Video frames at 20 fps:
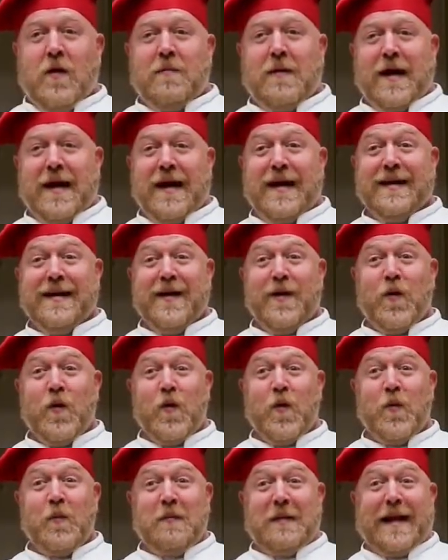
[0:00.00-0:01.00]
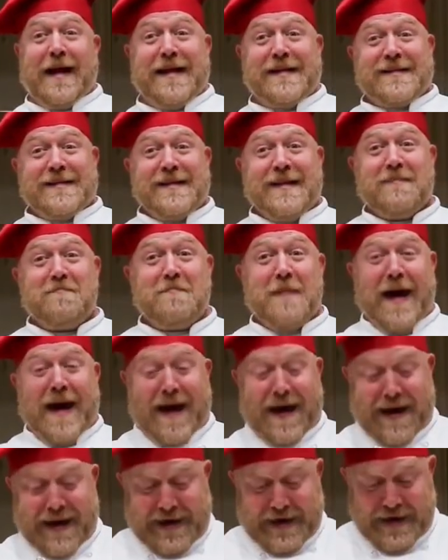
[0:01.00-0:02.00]
by getting the old plastic
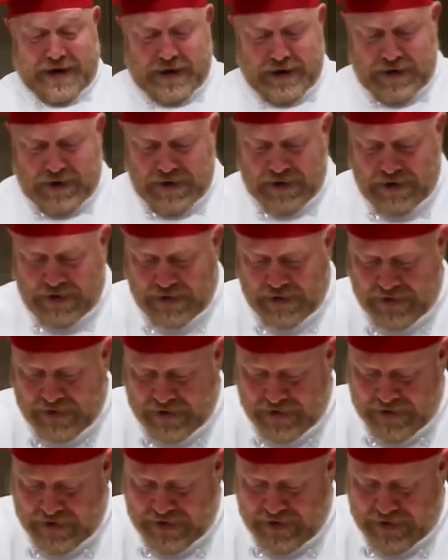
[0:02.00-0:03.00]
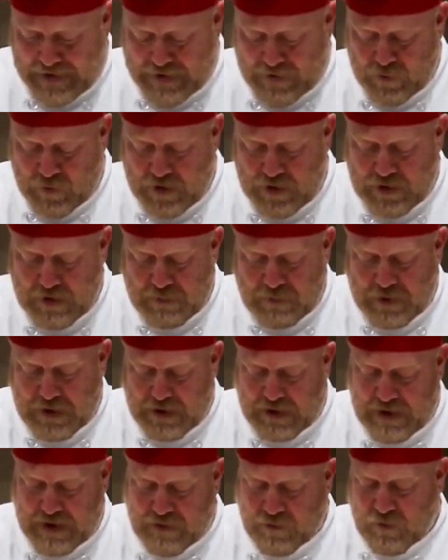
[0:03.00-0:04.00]
bag. And we're gonna put
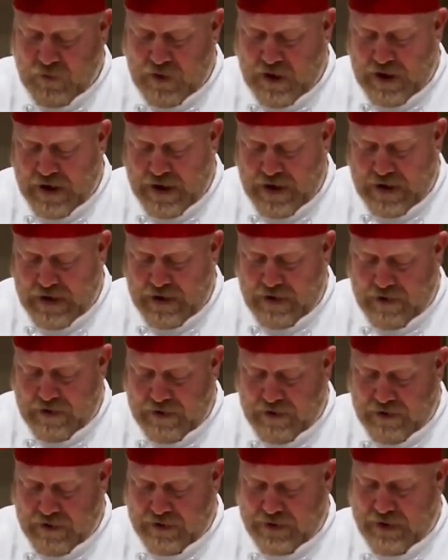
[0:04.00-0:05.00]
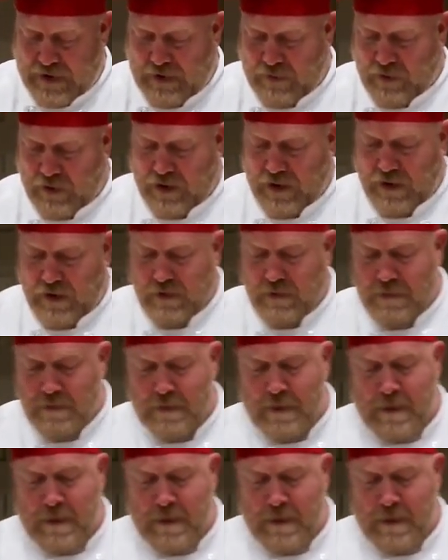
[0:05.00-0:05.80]
that right on our table here.